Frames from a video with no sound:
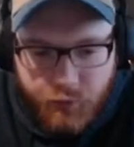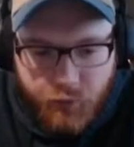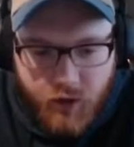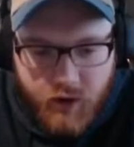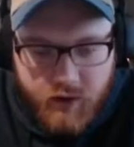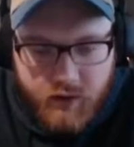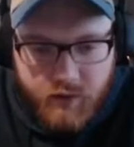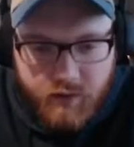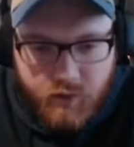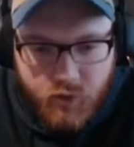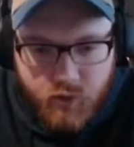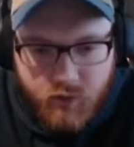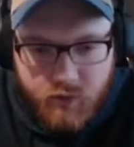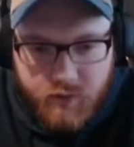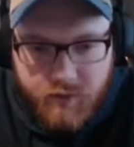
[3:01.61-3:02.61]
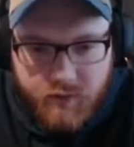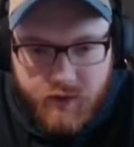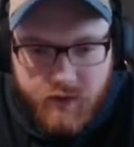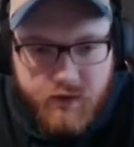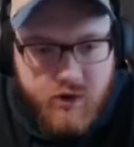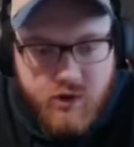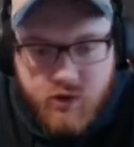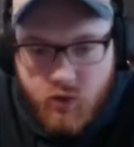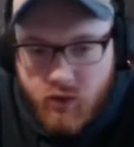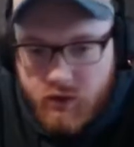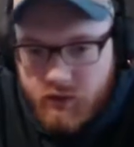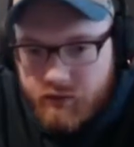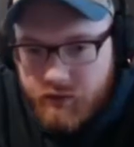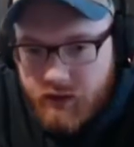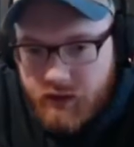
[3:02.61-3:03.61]
run is going to be very short
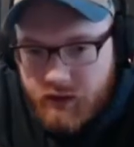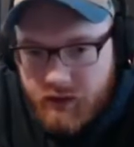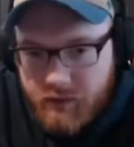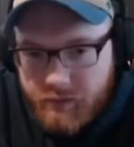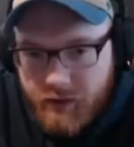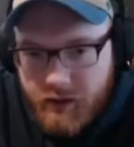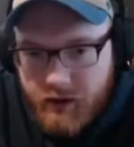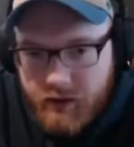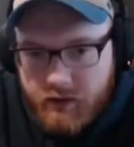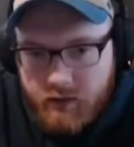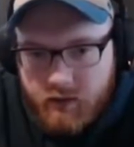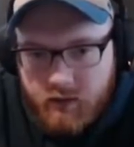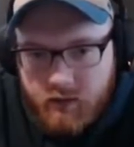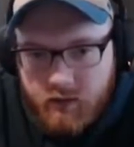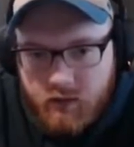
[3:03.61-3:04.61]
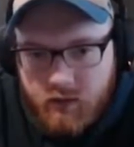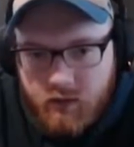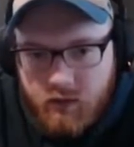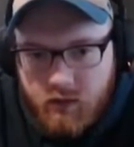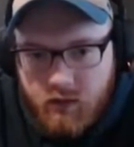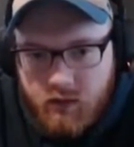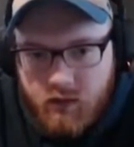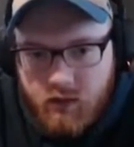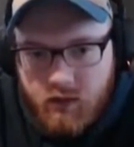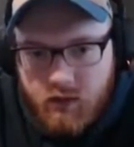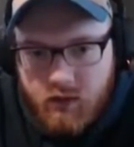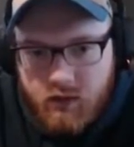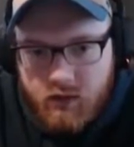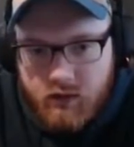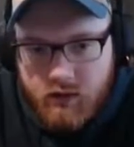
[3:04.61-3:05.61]
if I keep on
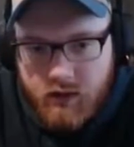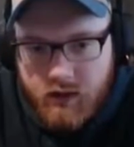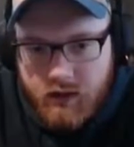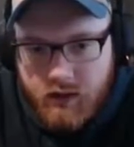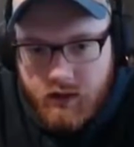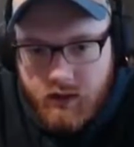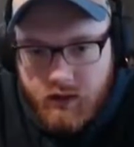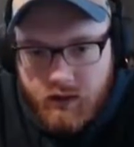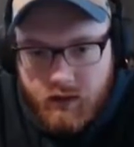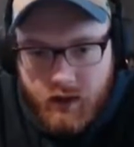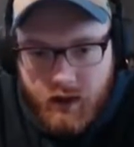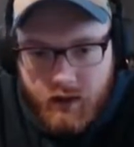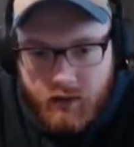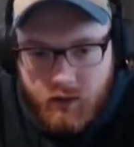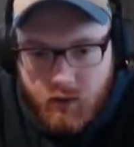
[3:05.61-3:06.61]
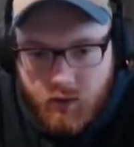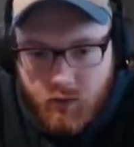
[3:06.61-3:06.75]
getting hit and dying. Oh